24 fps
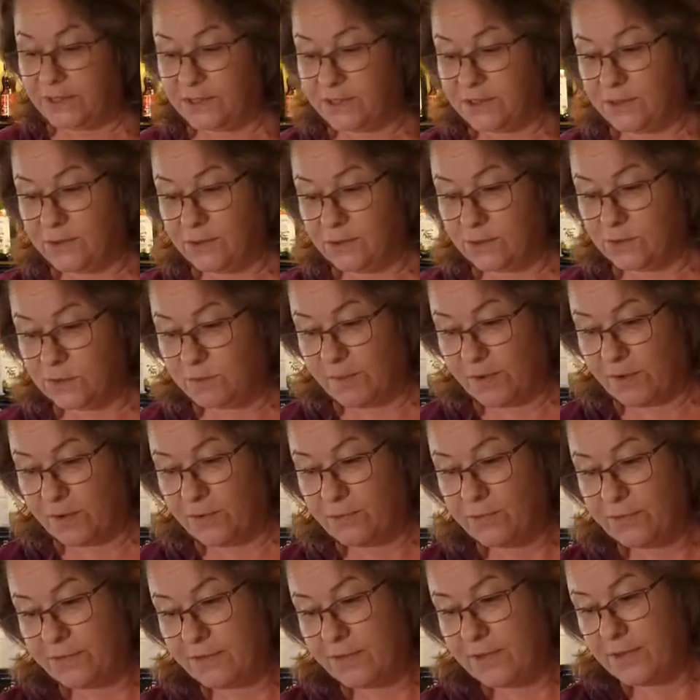to use
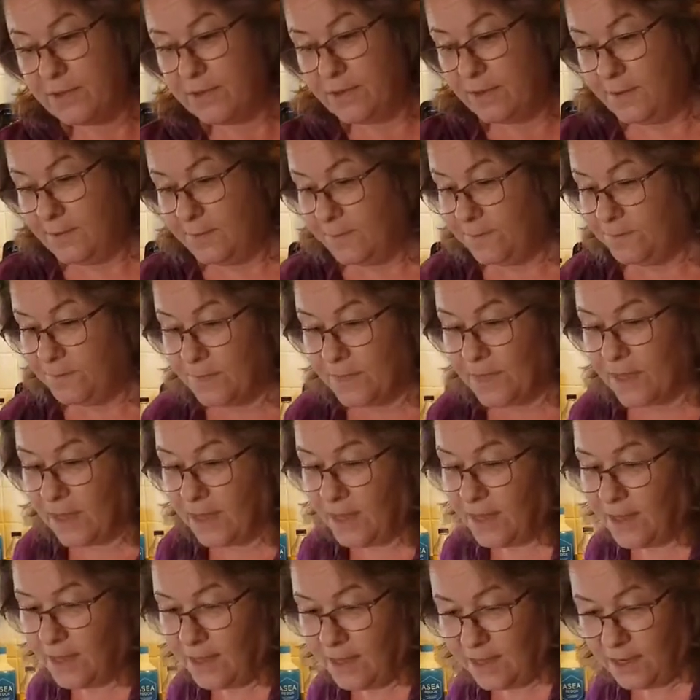both.
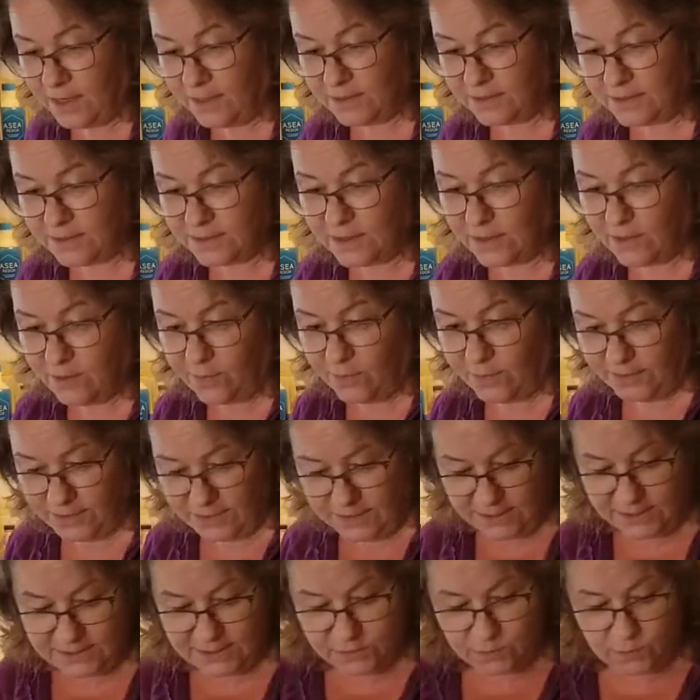And start with
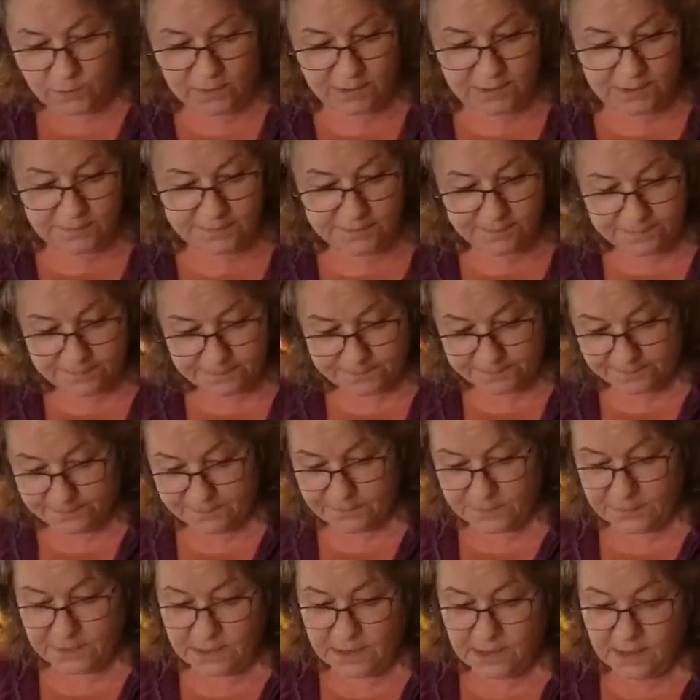this one.
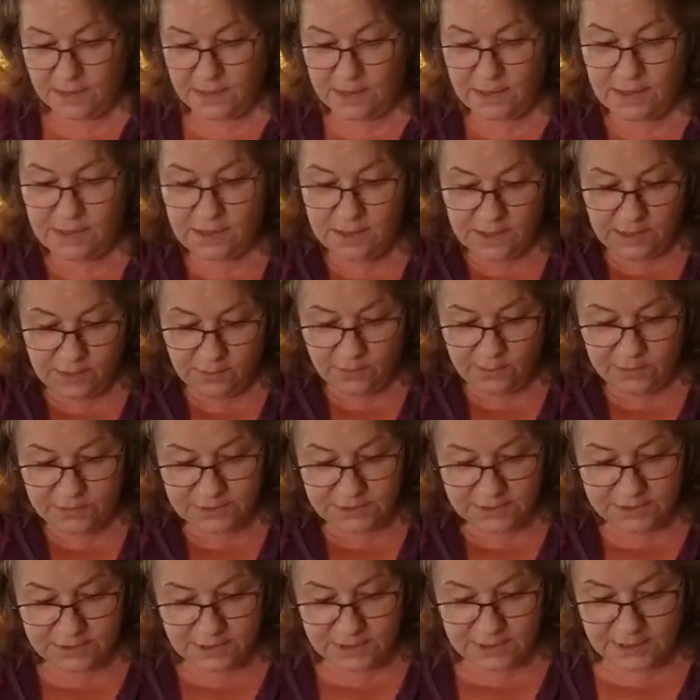We're
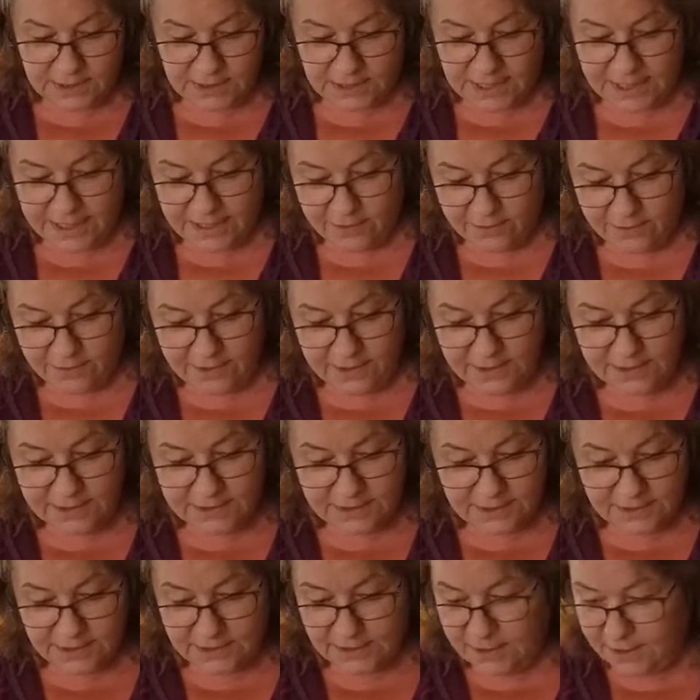just going to layer these
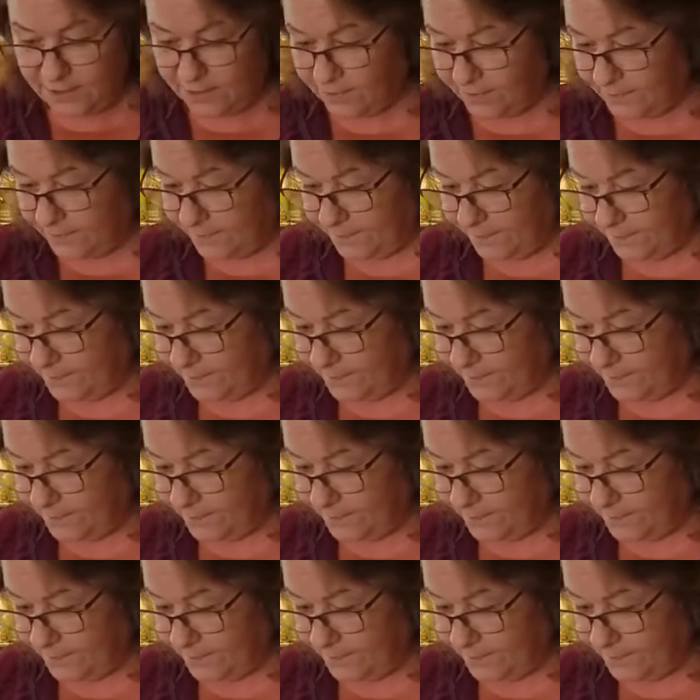in here.